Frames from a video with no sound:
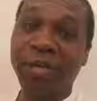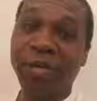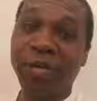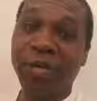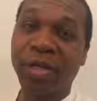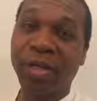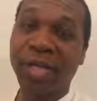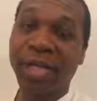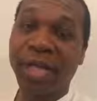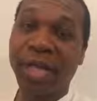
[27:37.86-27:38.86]
So
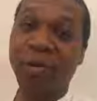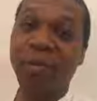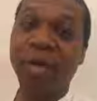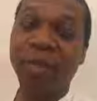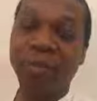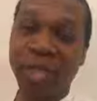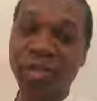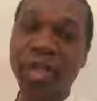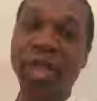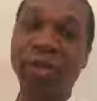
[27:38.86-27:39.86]
that a whole heap of
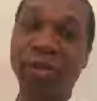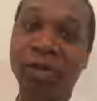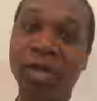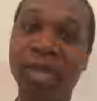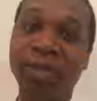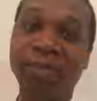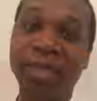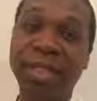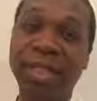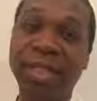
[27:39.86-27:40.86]
tree get cut down in them
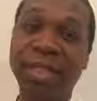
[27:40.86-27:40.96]
place there.